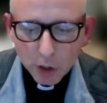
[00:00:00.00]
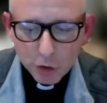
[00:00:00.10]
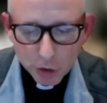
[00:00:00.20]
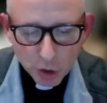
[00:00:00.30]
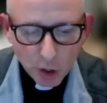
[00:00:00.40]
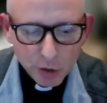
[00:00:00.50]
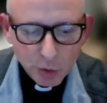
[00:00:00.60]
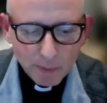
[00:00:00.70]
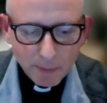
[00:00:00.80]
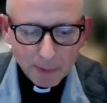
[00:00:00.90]
She is
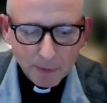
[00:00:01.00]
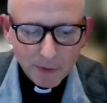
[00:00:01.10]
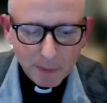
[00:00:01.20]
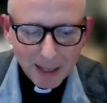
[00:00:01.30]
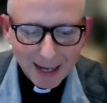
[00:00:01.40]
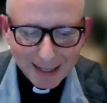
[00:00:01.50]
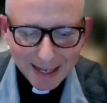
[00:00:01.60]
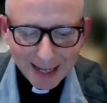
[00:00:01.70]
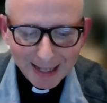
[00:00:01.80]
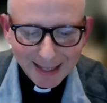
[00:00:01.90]
also a member of the Black
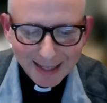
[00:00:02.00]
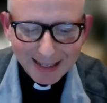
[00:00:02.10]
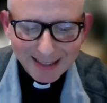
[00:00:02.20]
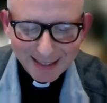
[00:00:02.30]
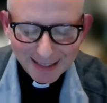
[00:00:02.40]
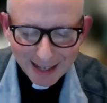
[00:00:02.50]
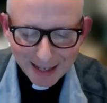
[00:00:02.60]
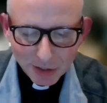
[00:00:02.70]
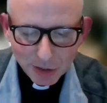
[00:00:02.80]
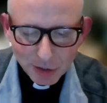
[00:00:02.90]
Catholic
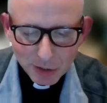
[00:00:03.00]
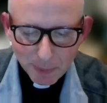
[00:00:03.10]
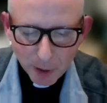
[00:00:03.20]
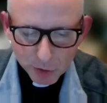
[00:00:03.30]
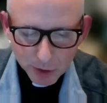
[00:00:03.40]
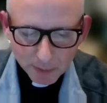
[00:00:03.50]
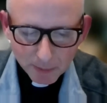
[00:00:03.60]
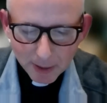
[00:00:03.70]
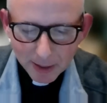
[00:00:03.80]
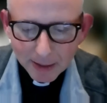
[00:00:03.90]
Theological Symposium
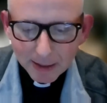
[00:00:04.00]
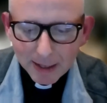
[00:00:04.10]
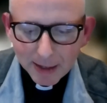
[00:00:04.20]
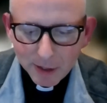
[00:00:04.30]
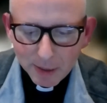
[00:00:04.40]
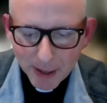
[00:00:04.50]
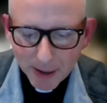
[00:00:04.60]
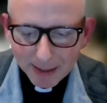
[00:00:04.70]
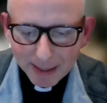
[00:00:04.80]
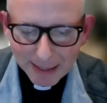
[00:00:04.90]
and the
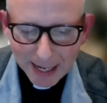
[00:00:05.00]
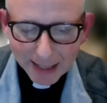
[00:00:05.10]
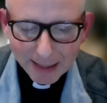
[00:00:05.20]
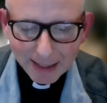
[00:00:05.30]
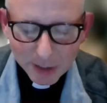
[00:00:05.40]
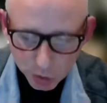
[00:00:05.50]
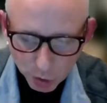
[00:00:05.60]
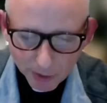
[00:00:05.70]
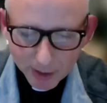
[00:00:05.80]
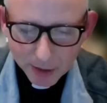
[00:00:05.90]
American Catholic
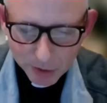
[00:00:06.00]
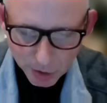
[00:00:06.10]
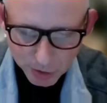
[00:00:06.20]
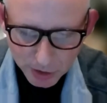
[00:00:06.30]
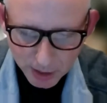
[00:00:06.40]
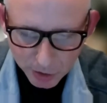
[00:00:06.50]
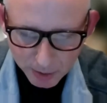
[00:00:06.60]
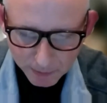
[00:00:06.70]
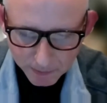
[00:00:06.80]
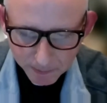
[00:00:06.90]
Historical
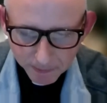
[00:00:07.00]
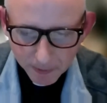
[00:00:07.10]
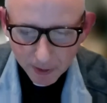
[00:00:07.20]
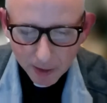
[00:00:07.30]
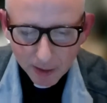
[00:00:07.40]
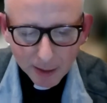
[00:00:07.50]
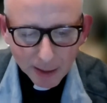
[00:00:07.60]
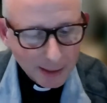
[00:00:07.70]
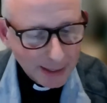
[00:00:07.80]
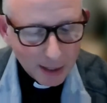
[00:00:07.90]
Association.
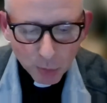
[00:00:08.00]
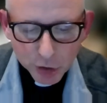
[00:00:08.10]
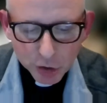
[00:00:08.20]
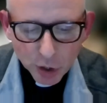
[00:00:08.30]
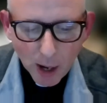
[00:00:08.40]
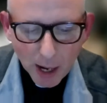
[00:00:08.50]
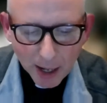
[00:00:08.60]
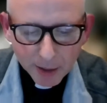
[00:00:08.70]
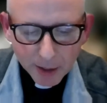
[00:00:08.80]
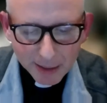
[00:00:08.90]
Again, we're so
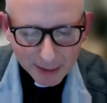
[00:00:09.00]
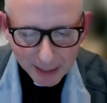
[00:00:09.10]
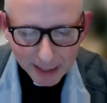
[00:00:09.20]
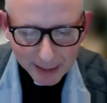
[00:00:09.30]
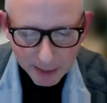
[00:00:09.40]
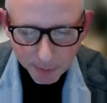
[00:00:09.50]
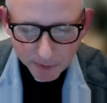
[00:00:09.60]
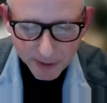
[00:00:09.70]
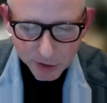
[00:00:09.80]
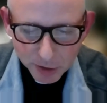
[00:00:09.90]
honored and glad that
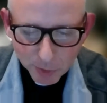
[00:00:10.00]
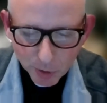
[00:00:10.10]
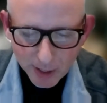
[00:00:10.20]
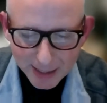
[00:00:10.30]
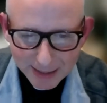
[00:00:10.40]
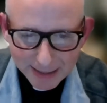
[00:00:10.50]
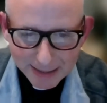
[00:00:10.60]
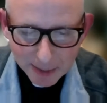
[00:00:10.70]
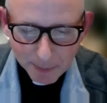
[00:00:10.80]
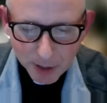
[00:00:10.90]
Professor Moore has
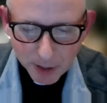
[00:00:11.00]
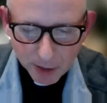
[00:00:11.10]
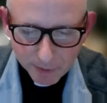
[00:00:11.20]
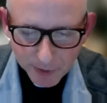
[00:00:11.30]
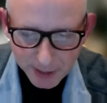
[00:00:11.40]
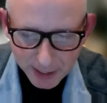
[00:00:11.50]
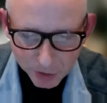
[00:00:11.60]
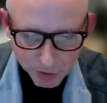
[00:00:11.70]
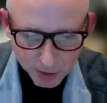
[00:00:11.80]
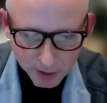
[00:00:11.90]
accepted our
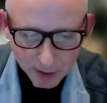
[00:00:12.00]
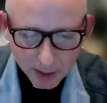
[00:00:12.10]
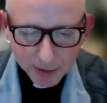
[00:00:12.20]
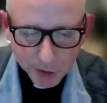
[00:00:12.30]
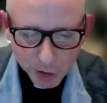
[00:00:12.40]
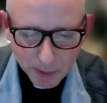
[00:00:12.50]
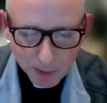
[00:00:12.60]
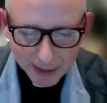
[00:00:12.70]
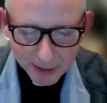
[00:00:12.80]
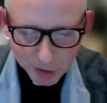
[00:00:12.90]
invitation to
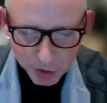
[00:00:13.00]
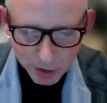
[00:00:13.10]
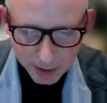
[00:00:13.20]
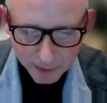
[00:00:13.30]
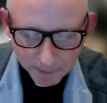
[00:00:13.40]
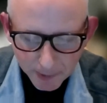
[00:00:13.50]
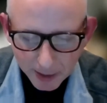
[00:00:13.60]
speak this year.